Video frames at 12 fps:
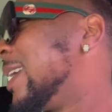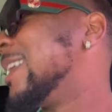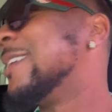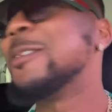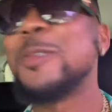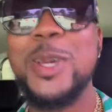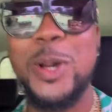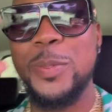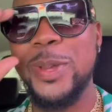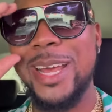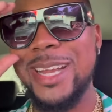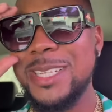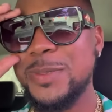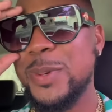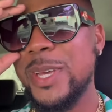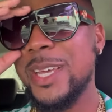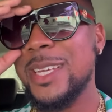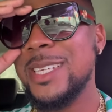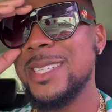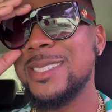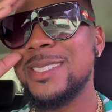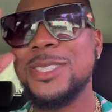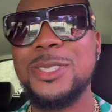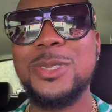Nothing we're hoping at this point, because
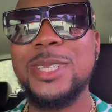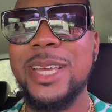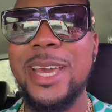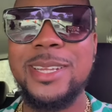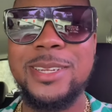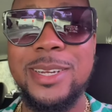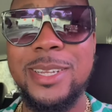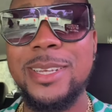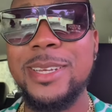the shoes gonna get dirty.